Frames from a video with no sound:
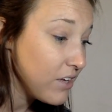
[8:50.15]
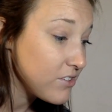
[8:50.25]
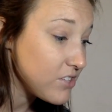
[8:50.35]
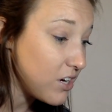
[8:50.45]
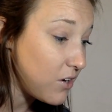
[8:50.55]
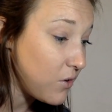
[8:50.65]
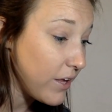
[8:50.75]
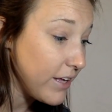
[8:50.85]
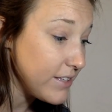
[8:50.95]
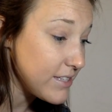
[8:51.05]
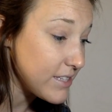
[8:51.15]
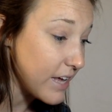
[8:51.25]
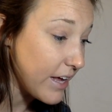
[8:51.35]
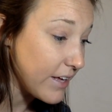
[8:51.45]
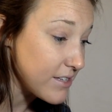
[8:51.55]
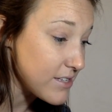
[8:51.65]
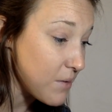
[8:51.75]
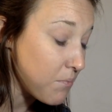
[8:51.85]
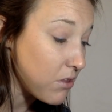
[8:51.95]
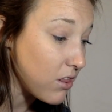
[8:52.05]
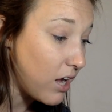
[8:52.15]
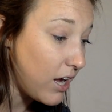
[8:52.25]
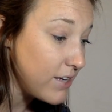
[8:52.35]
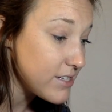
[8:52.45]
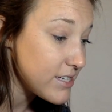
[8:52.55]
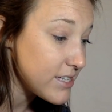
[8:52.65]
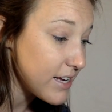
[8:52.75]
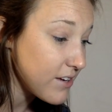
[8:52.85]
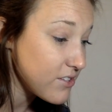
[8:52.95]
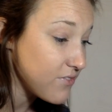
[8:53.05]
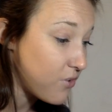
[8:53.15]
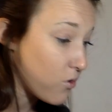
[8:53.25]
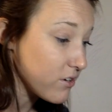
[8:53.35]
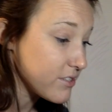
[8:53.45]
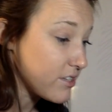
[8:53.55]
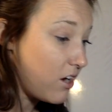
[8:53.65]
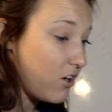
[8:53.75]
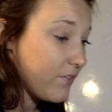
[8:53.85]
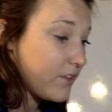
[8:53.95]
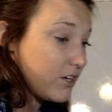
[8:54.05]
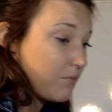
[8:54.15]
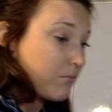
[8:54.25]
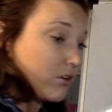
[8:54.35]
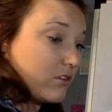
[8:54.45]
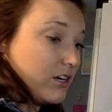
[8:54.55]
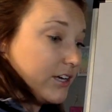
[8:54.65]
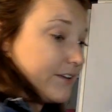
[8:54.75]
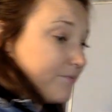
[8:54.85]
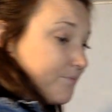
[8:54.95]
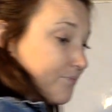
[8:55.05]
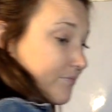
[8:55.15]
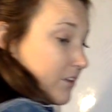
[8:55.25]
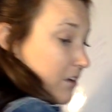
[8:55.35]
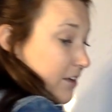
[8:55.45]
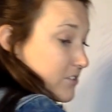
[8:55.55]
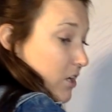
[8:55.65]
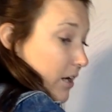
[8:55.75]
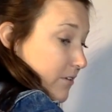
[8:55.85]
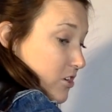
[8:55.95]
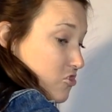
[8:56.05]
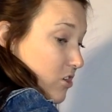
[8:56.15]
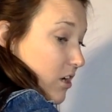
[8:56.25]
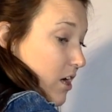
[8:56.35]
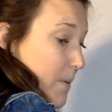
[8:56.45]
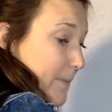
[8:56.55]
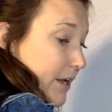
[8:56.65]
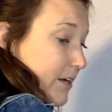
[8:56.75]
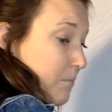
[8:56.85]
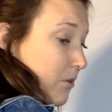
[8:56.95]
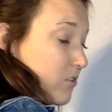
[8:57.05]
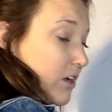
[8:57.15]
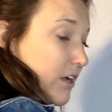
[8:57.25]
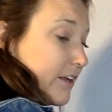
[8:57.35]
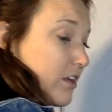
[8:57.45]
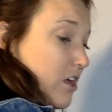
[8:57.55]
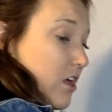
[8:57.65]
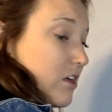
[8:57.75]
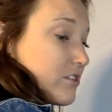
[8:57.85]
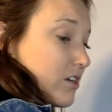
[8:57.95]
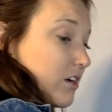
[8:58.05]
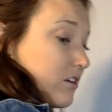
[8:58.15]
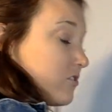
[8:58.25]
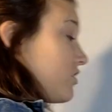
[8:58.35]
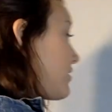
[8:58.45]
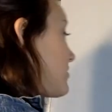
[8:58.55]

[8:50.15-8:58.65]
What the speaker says: So it says plot 6/4 on the number line. Okay, so I'm going to draw my number line to look